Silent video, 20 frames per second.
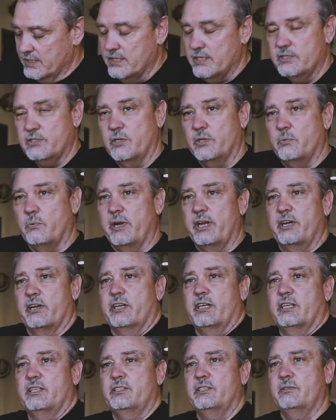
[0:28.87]
So the way you're
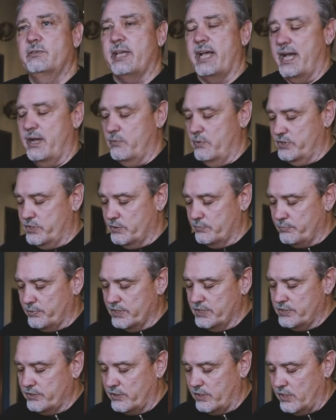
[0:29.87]
going to do that with your
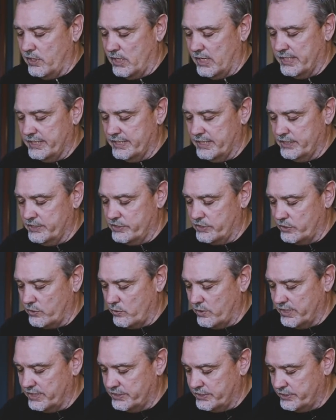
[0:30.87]
printer on is you're
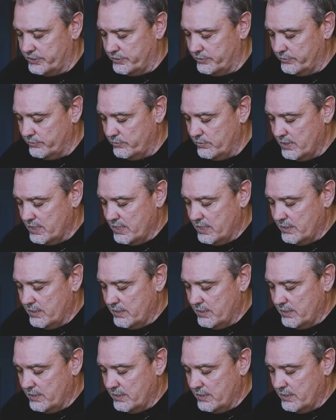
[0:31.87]
going to